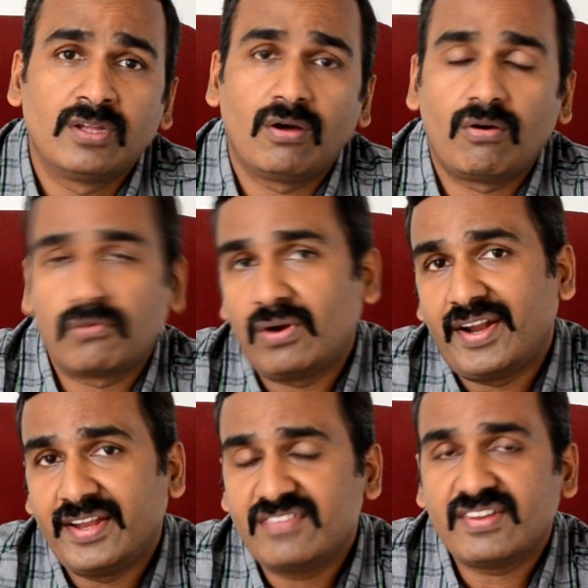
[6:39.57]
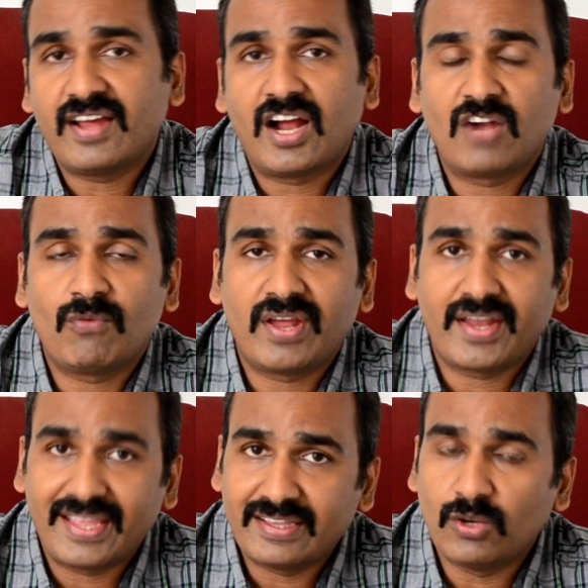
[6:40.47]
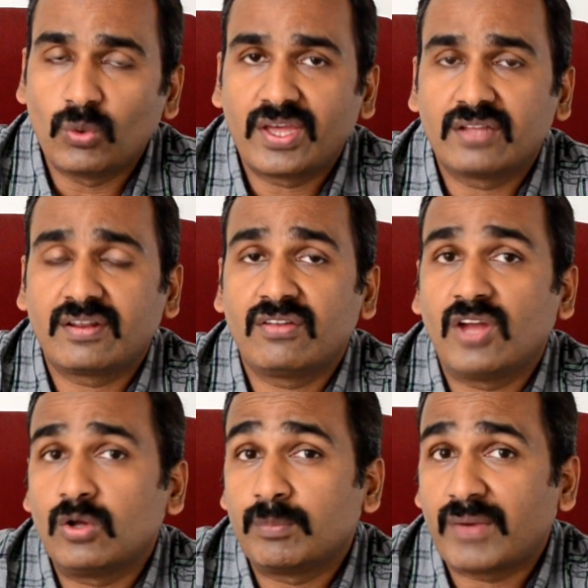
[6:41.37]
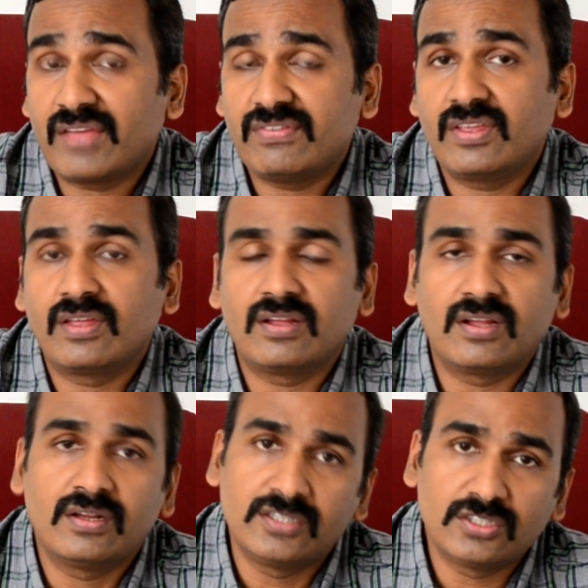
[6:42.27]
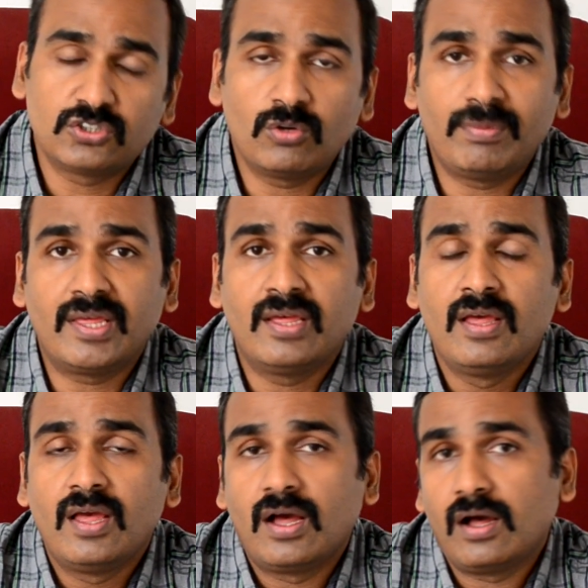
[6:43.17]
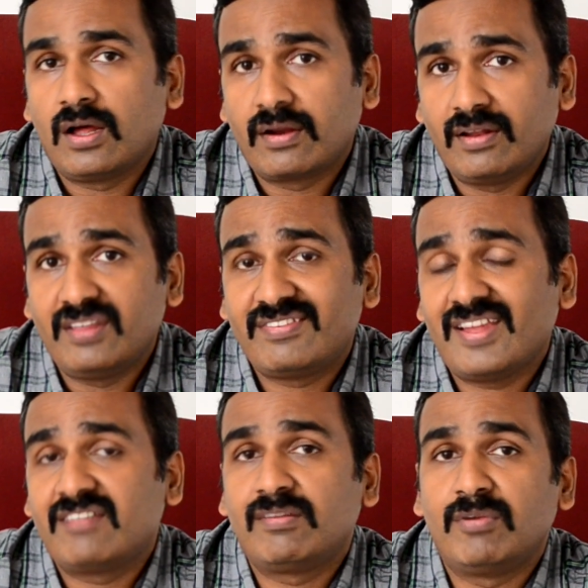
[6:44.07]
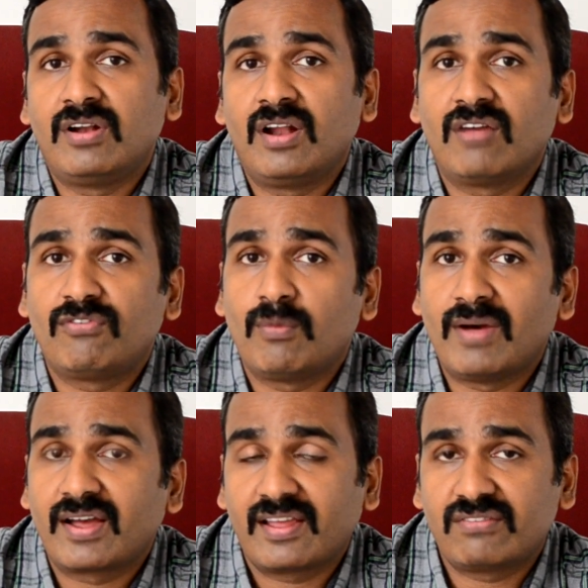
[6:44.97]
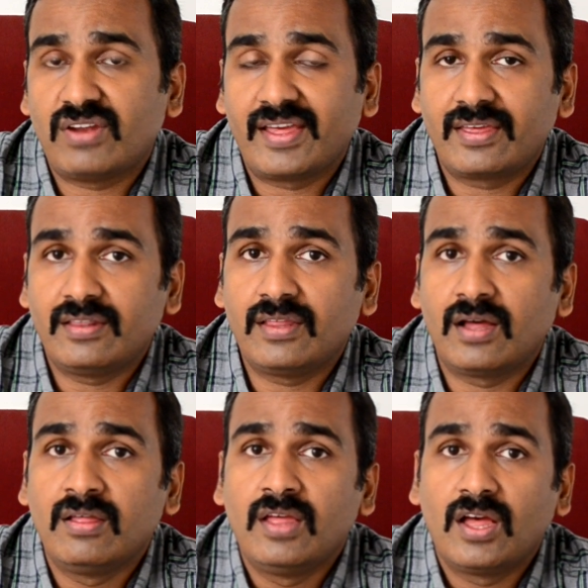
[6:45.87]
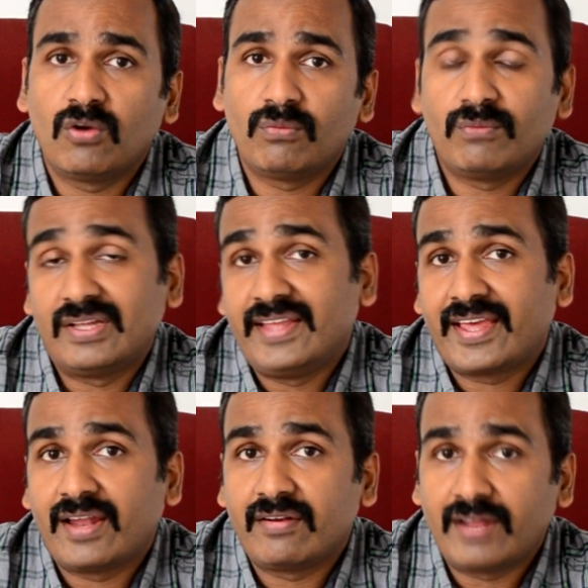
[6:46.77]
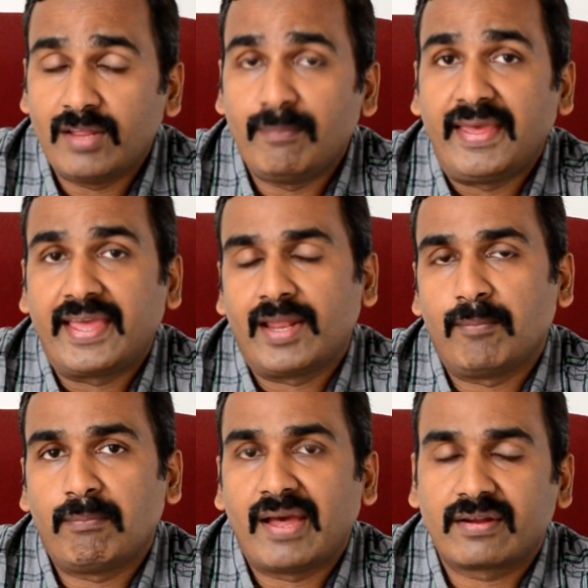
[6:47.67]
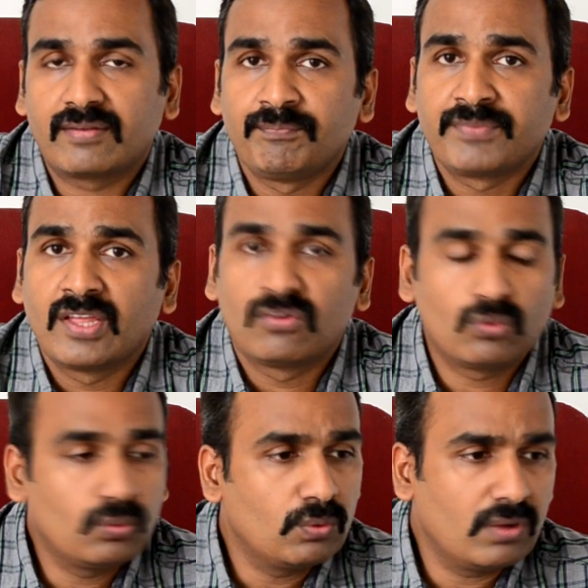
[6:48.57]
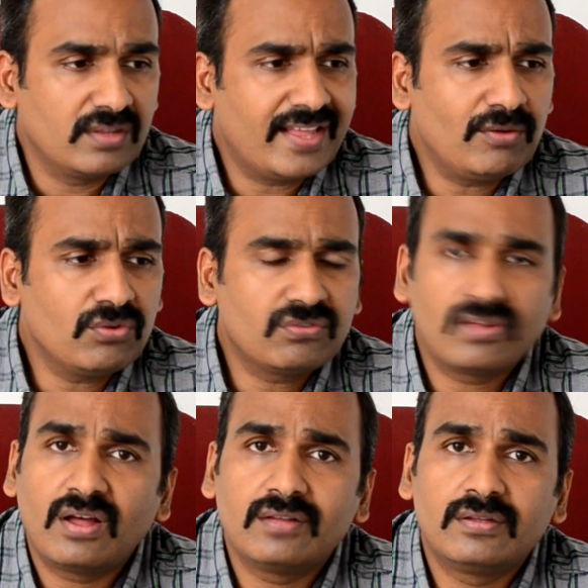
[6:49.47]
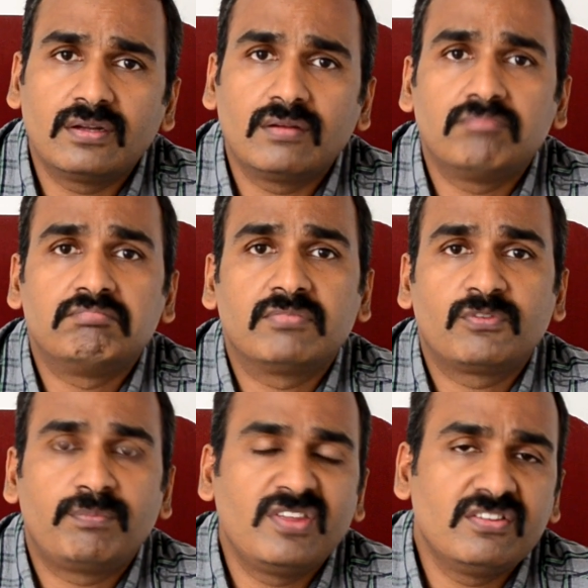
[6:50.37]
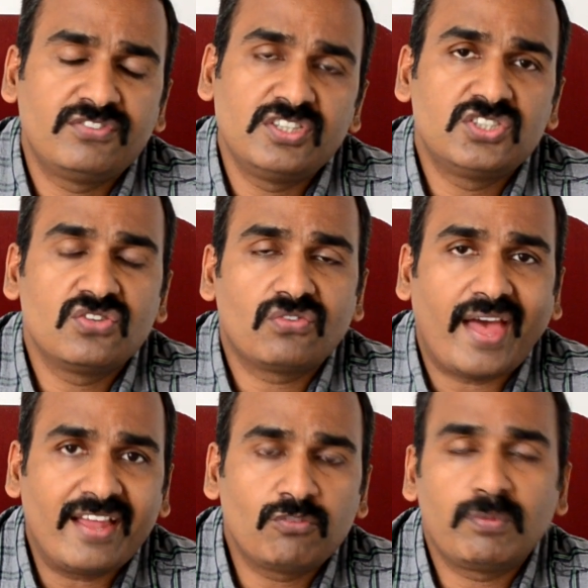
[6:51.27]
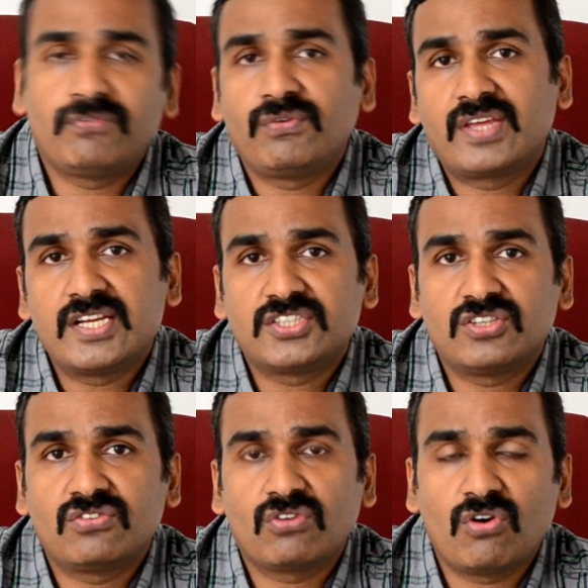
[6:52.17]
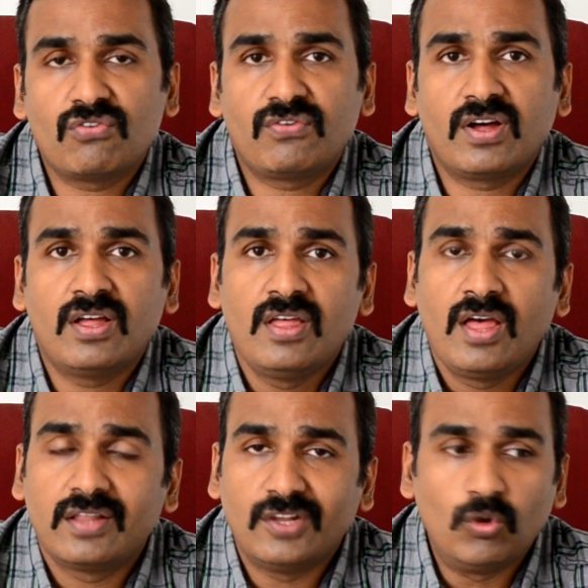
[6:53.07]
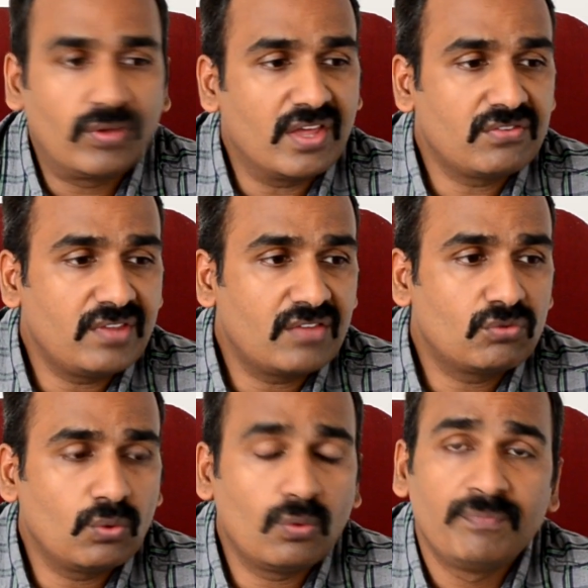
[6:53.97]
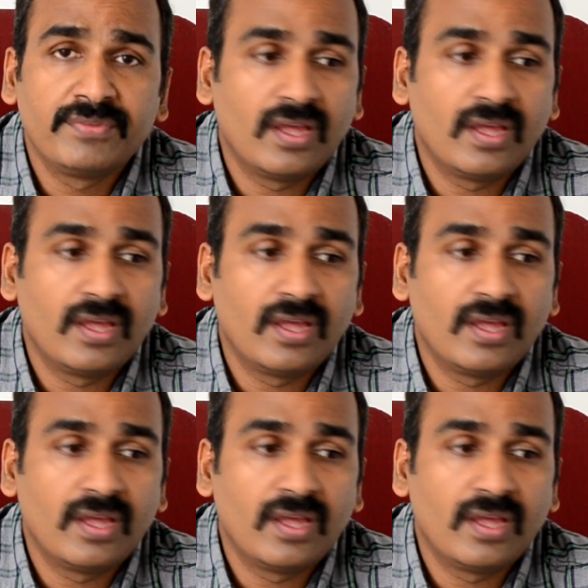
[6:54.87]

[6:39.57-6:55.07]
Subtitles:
overall a decent hardware in the Nokia 3. Now the pricing should be really sensible for markets like India, where they can really make an impact. So that was the features and specifications of the Nokia 6. So